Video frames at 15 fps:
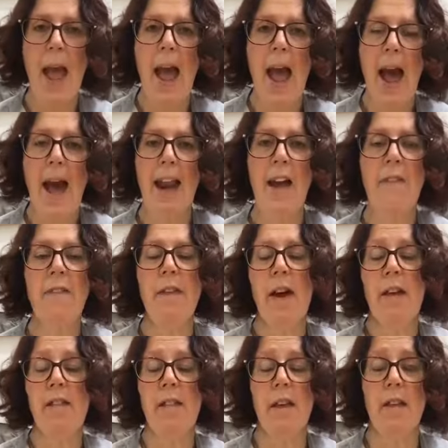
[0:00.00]
And I
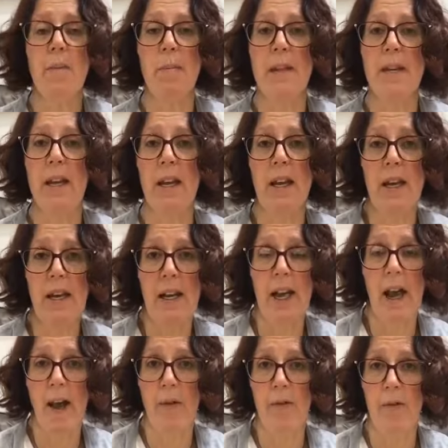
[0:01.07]
find this particularly
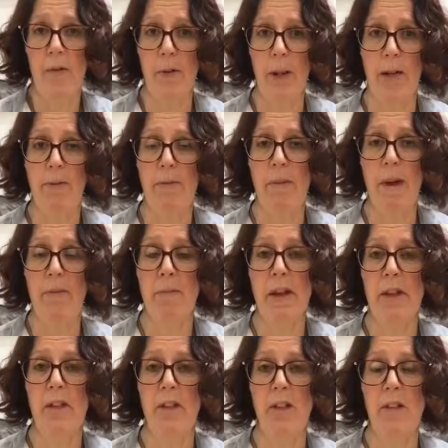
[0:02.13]
helpful. I've
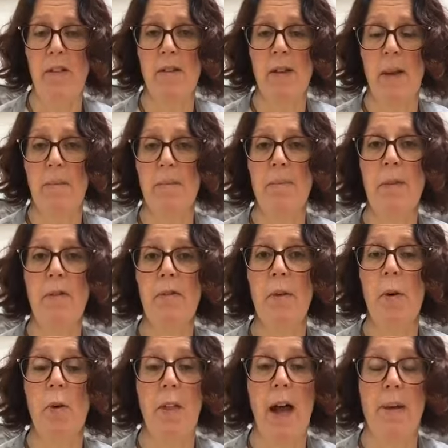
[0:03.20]
mentioned
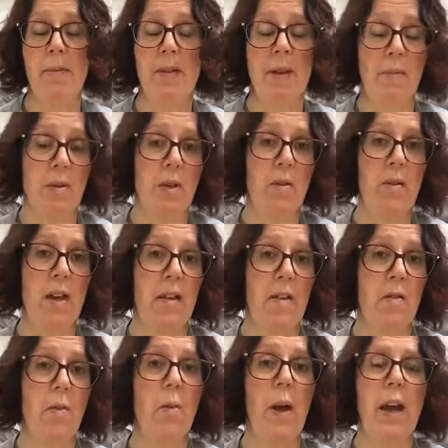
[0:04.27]
before that I'm someone who tends
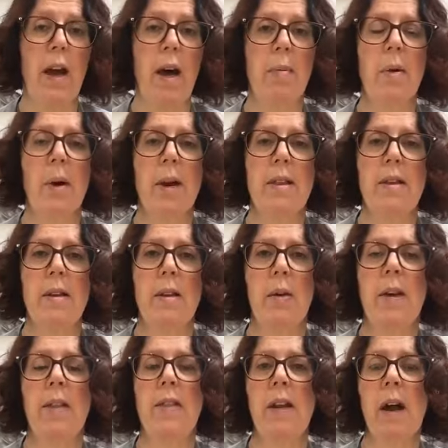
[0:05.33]
to wake up quite a
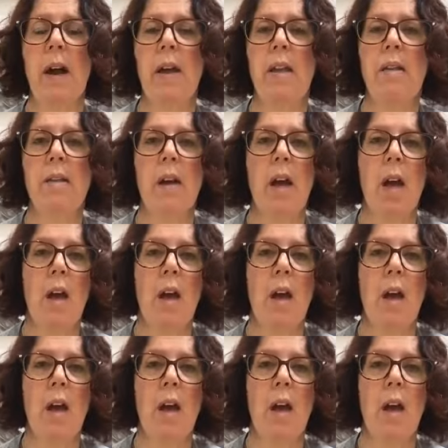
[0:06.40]
lot in the night.